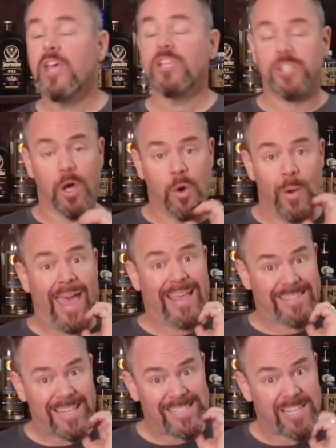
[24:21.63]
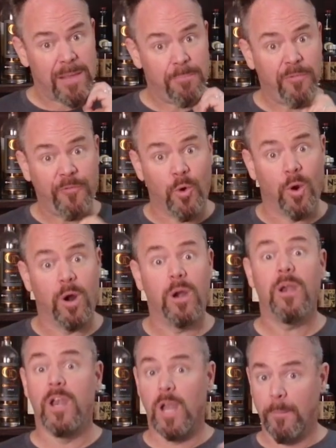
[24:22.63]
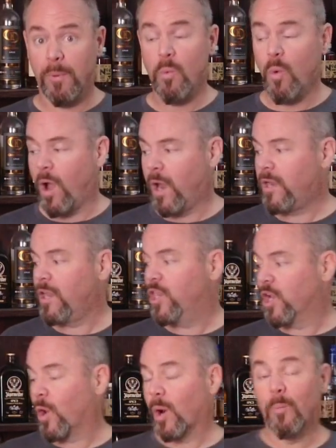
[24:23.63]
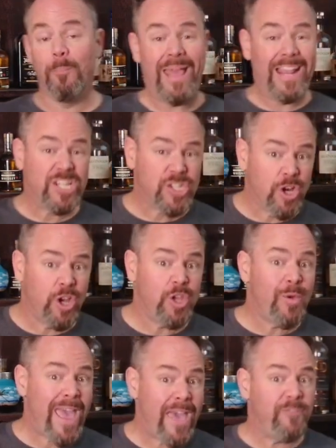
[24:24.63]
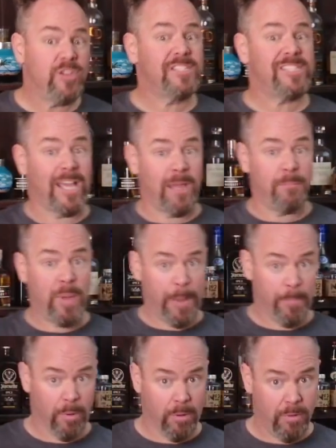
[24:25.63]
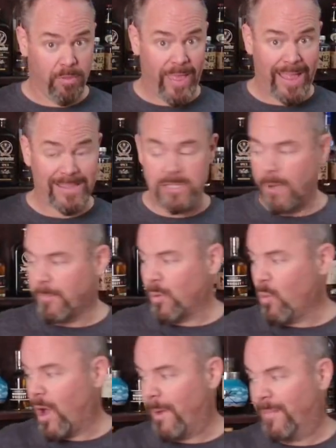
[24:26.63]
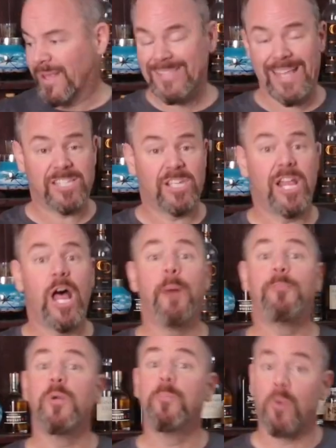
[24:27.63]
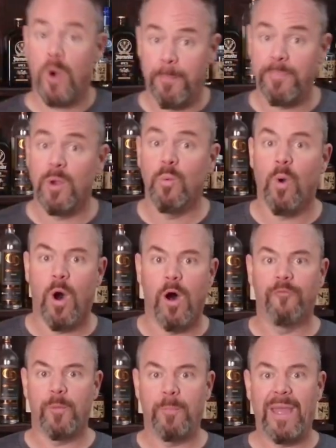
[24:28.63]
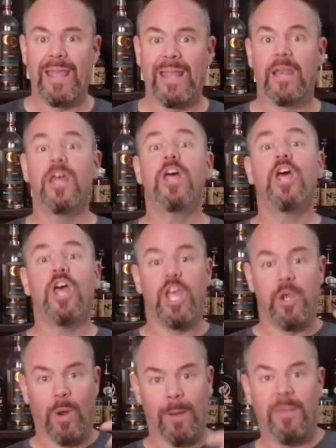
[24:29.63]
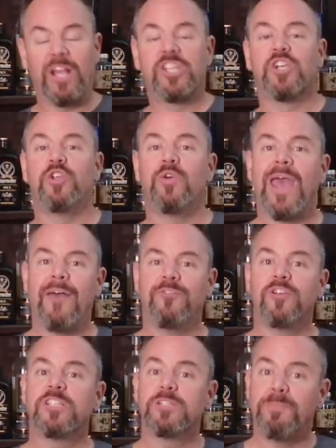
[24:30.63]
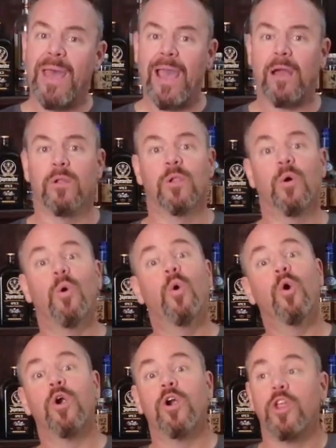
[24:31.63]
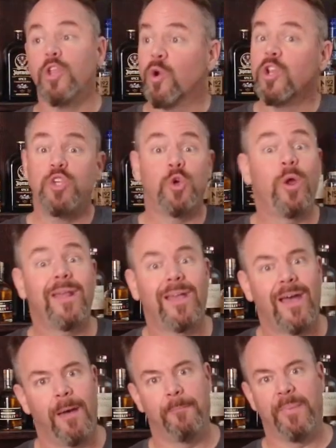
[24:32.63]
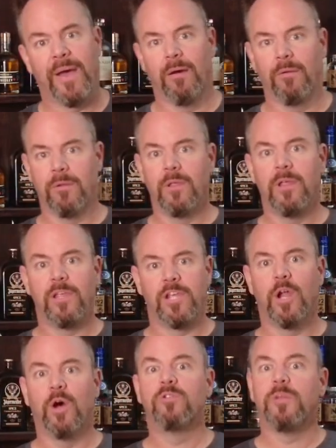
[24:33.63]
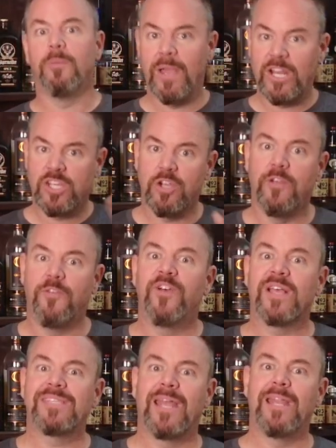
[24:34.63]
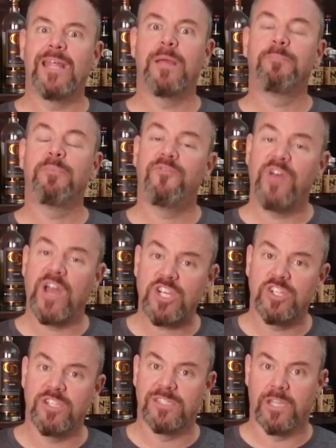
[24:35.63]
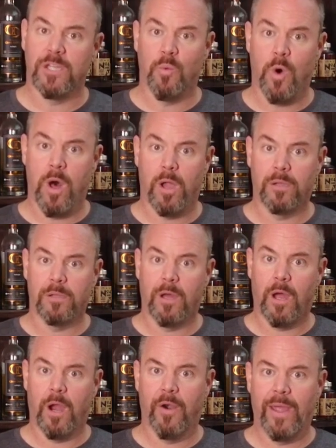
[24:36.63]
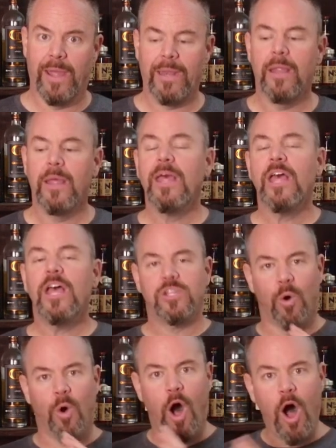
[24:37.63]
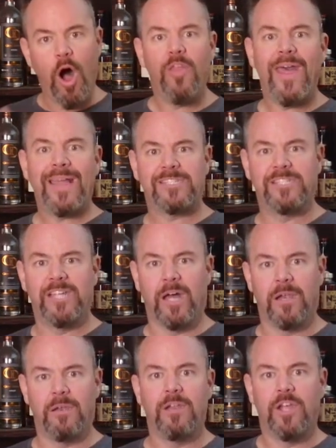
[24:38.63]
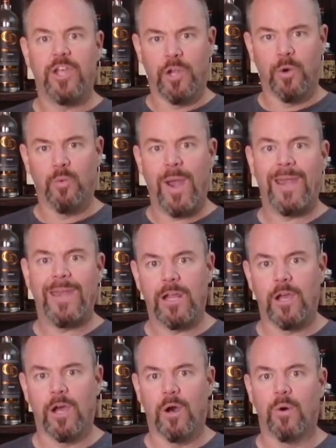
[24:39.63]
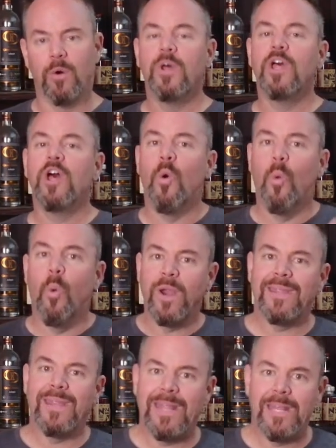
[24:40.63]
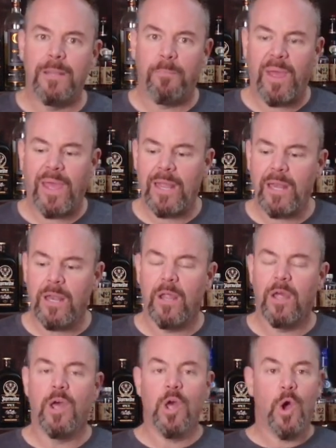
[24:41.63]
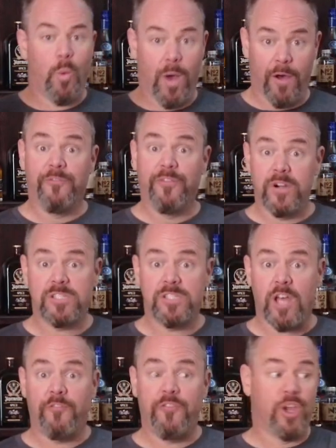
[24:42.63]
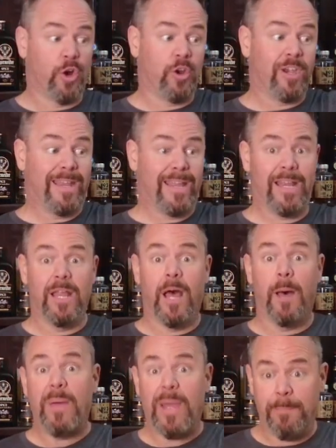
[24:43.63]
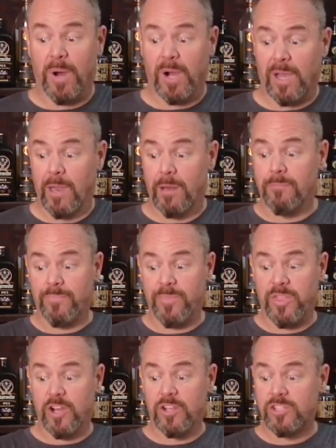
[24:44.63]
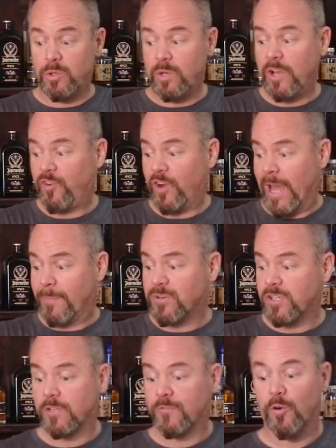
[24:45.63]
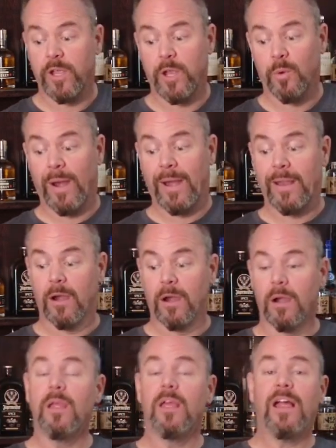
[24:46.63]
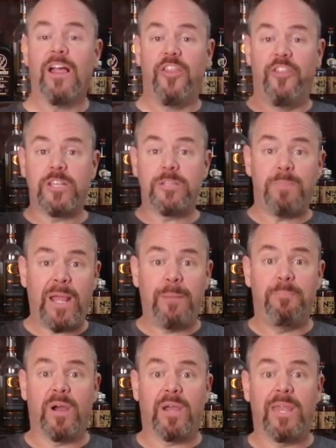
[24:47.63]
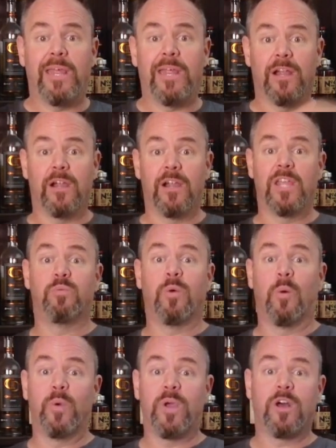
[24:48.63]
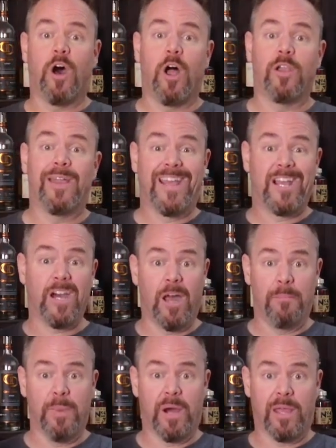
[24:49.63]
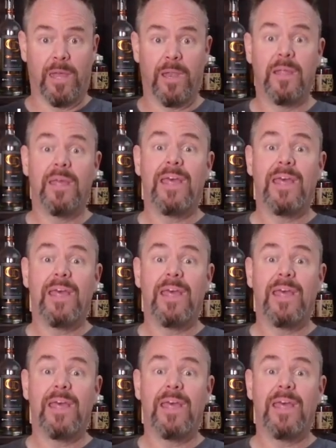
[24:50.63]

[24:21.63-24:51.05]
So as I said before, number one, you're going to make sure you have your sandpaper. That's number one, because that's going to help you prep your wall for paint. You want to make sure you have your spackle or your joint compound, to make sure you fix any imperfections in the wall. All right. So all that's done. You're ready to go. What do you need to paint? Well, first off, you're going to need a paint bucket. There's two different options for you right here. This paint bucket here is what we call a cut bucket.